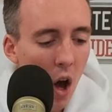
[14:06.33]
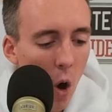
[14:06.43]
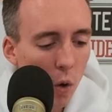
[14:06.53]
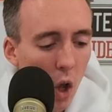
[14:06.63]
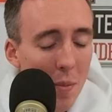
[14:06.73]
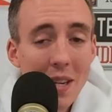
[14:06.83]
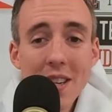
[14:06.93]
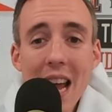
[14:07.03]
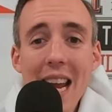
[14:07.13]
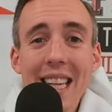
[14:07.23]
Oklahoma
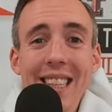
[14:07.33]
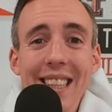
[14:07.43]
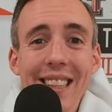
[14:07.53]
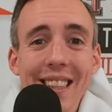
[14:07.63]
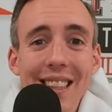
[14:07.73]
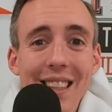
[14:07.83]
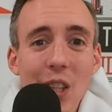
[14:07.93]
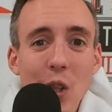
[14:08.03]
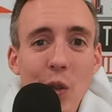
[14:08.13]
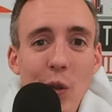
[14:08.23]
State
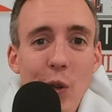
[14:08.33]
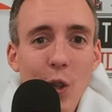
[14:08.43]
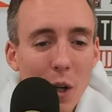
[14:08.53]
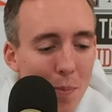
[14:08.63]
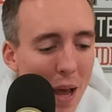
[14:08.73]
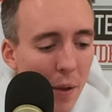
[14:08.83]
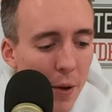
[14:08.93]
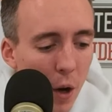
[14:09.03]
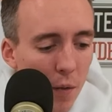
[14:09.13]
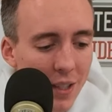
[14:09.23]
took Baylor to
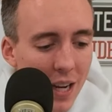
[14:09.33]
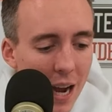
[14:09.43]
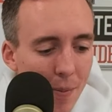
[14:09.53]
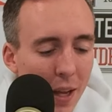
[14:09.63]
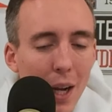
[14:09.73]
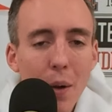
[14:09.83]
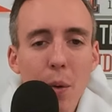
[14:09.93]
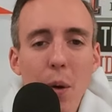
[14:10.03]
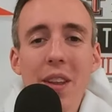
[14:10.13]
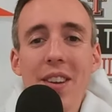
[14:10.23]
overtime. They go on
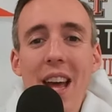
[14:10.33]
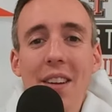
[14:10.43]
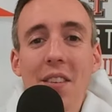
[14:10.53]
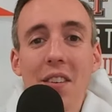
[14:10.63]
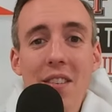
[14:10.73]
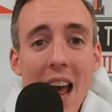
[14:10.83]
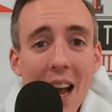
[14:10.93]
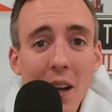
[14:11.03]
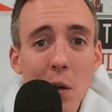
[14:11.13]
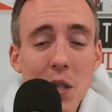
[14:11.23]
the road to Texas
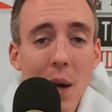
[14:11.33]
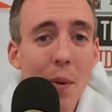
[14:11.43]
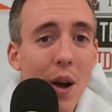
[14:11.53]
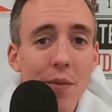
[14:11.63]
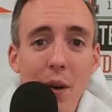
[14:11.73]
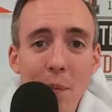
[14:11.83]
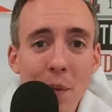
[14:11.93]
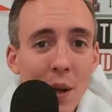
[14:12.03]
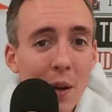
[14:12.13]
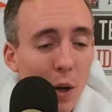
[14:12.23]
Tech, who's coming off a
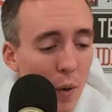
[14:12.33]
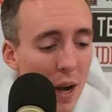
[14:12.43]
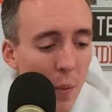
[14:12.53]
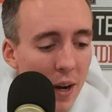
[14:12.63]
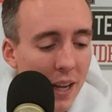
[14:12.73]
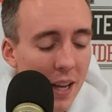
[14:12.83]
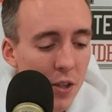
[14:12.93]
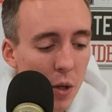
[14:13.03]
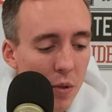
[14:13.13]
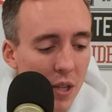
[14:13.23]
great win
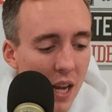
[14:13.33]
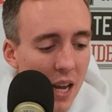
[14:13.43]
against UT.